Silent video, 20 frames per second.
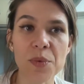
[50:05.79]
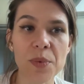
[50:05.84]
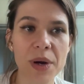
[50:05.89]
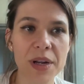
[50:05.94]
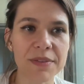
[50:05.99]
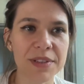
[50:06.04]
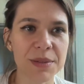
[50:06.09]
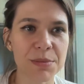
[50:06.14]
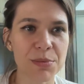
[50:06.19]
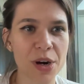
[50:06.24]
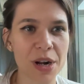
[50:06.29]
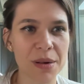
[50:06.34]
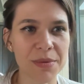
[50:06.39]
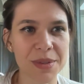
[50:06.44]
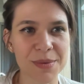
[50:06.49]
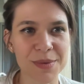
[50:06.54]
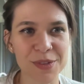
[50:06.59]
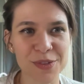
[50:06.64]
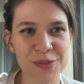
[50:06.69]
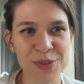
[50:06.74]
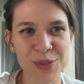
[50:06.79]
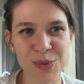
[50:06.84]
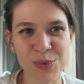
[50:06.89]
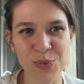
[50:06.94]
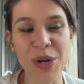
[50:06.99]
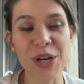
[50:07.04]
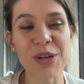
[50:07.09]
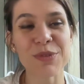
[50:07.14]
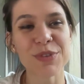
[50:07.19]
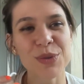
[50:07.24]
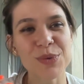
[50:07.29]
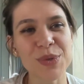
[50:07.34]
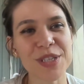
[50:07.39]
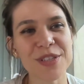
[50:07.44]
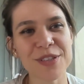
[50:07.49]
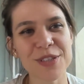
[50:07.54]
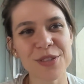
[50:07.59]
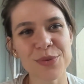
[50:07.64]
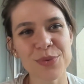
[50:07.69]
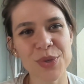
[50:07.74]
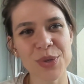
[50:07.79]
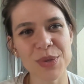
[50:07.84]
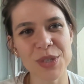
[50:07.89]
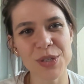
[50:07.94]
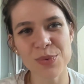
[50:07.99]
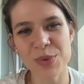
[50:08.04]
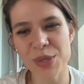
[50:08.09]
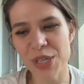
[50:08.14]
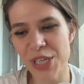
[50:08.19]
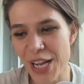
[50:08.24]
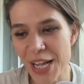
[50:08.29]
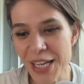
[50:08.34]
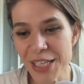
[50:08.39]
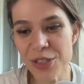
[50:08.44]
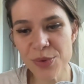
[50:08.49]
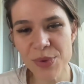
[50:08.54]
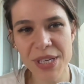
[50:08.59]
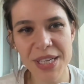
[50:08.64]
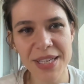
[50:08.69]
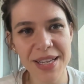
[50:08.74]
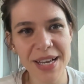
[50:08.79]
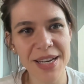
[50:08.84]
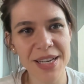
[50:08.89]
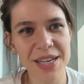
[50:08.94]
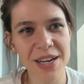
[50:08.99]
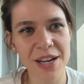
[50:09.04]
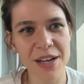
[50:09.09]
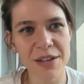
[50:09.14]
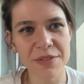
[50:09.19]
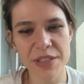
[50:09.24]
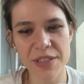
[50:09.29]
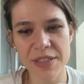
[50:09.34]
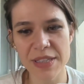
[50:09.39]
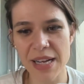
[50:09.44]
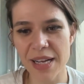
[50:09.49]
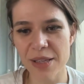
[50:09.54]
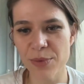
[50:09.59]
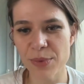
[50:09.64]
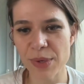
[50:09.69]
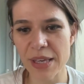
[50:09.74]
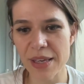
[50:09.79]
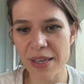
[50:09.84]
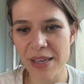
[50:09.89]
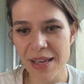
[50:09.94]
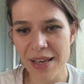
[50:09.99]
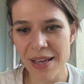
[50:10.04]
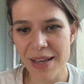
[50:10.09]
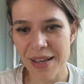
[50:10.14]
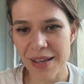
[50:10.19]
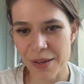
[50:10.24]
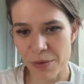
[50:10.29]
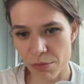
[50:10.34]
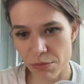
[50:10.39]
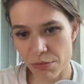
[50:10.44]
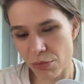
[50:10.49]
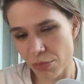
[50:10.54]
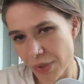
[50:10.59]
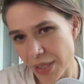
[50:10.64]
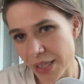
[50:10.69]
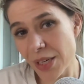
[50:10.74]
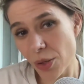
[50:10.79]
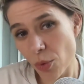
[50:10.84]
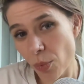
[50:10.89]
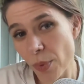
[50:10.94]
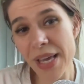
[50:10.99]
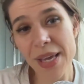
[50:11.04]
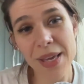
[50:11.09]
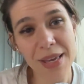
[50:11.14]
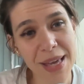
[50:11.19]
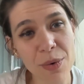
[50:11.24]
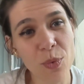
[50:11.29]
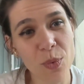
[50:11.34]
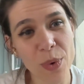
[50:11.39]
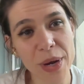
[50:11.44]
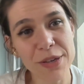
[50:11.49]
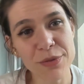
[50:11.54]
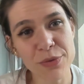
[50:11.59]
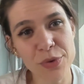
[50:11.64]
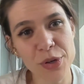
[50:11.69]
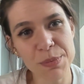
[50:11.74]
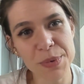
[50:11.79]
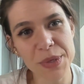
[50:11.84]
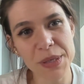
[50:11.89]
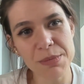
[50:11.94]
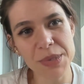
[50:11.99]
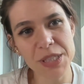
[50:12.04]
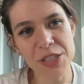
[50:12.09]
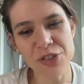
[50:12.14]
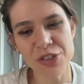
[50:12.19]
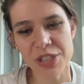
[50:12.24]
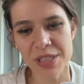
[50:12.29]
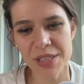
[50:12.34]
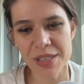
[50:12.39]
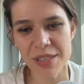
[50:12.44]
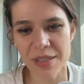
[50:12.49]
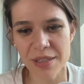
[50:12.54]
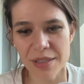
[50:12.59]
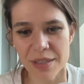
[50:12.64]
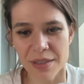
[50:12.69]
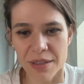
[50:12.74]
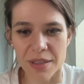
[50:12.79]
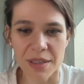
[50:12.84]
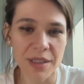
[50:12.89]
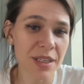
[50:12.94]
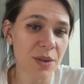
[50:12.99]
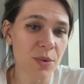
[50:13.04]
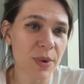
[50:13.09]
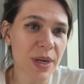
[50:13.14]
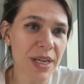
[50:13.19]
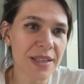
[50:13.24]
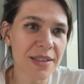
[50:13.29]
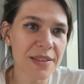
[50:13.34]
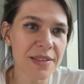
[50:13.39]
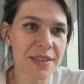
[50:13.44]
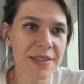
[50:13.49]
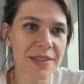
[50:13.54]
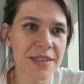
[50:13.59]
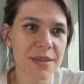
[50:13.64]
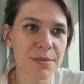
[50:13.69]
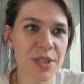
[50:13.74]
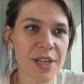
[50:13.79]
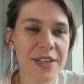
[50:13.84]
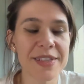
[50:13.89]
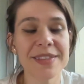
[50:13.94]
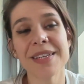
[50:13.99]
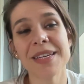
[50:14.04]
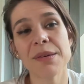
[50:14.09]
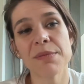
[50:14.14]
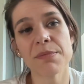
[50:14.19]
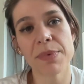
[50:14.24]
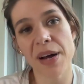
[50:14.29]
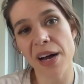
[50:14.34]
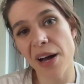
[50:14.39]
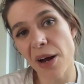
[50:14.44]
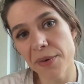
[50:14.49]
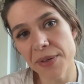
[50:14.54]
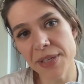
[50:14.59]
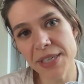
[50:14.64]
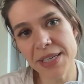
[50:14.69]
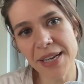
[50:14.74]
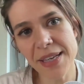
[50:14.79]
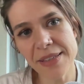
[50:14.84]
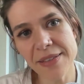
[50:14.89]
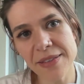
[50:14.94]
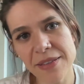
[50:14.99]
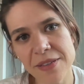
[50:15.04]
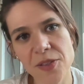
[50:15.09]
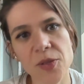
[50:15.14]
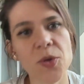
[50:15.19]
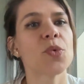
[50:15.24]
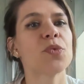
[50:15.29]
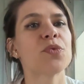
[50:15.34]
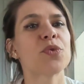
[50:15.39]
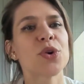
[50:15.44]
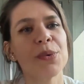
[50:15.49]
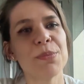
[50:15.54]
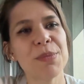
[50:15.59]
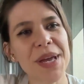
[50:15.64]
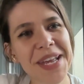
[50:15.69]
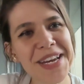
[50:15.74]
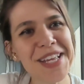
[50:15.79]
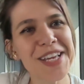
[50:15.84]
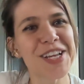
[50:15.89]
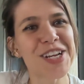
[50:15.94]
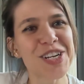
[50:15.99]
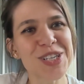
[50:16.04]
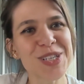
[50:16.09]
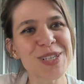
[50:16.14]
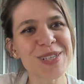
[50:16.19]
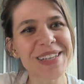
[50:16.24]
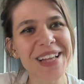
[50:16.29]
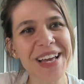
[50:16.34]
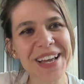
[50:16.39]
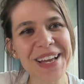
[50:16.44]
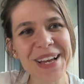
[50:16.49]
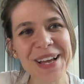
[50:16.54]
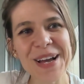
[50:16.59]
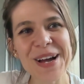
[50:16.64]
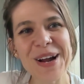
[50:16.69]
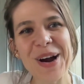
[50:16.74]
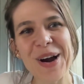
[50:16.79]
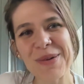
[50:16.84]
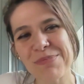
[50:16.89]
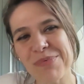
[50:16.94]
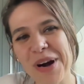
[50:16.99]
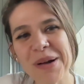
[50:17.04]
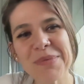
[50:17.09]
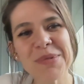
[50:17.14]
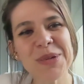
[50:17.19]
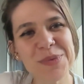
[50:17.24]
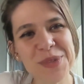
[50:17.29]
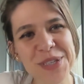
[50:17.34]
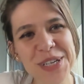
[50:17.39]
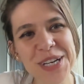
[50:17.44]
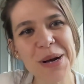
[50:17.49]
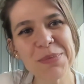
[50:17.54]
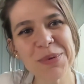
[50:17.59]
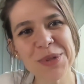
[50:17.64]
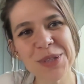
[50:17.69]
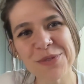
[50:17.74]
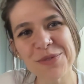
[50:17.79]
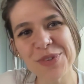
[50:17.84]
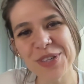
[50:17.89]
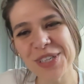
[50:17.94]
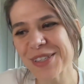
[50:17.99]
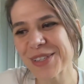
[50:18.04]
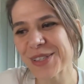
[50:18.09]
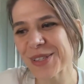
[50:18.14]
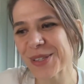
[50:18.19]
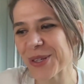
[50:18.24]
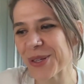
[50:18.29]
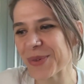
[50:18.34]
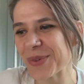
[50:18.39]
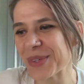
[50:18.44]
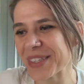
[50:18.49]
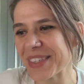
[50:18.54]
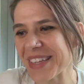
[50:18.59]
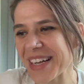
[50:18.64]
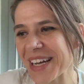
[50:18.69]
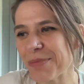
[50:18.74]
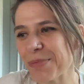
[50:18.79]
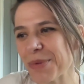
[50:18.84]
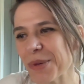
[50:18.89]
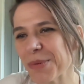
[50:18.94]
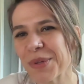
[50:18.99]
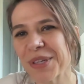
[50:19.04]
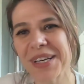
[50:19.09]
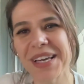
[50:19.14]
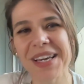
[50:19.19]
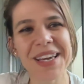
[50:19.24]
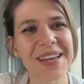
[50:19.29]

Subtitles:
one of the reasons for which we're not doing that enough is that we, in a way, wait for permission. In a way, the system doesn't empower us. So for many years, like our problems a couple of years ago was that people